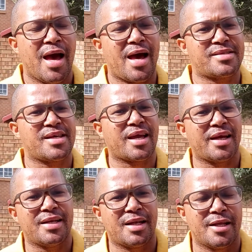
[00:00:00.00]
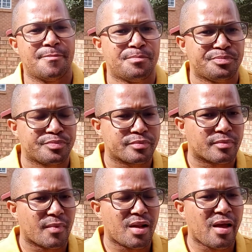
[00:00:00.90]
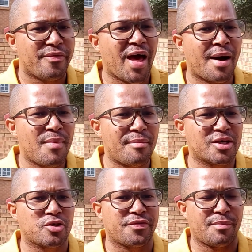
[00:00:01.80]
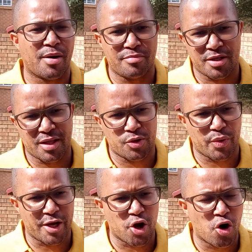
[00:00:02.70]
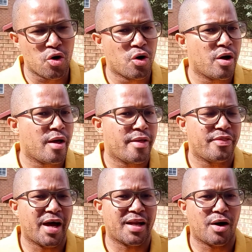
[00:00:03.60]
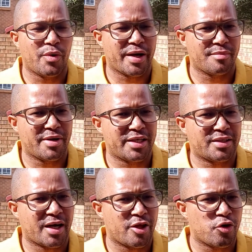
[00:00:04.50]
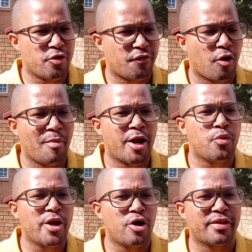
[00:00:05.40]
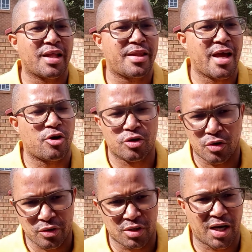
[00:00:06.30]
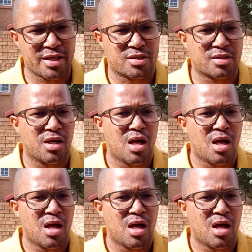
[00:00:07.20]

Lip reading: Secondly, there are members of the public that we know that are wearing military uniform, and we know that they are not authorized